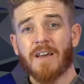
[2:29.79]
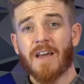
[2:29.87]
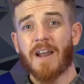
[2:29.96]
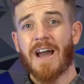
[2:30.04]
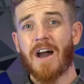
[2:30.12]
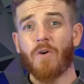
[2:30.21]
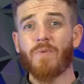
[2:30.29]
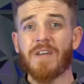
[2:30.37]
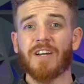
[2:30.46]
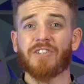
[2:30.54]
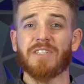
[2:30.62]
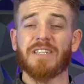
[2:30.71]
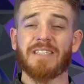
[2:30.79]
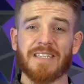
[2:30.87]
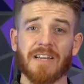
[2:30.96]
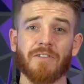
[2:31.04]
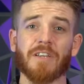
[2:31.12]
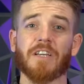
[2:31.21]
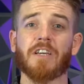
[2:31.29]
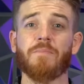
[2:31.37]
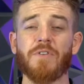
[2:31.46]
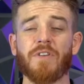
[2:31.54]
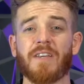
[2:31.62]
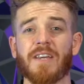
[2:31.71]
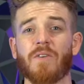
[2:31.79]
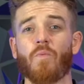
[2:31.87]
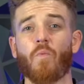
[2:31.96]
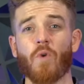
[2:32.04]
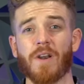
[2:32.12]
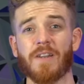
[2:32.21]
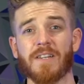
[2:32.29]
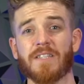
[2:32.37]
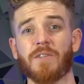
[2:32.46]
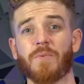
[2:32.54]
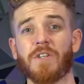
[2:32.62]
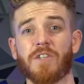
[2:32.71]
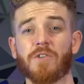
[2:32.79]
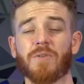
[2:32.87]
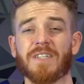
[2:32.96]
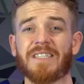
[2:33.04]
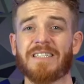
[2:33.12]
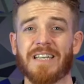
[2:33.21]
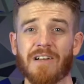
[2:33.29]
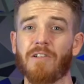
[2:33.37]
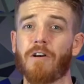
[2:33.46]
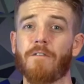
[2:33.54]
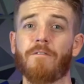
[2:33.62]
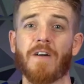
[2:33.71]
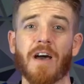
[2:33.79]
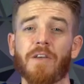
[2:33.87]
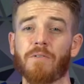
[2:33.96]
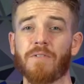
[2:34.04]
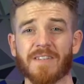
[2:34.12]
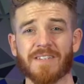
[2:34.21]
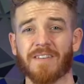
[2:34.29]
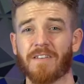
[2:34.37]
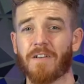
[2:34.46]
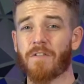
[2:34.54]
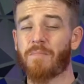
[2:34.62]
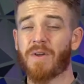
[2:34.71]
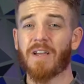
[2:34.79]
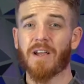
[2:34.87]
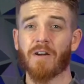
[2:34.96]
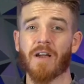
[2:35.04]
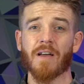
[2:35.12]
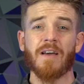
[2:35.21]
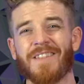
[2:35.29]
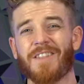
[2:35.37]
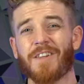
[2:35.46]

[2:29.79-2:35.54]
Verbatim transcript: and how we actually sell and communicate what it is that we do and sell our value. This is another big area.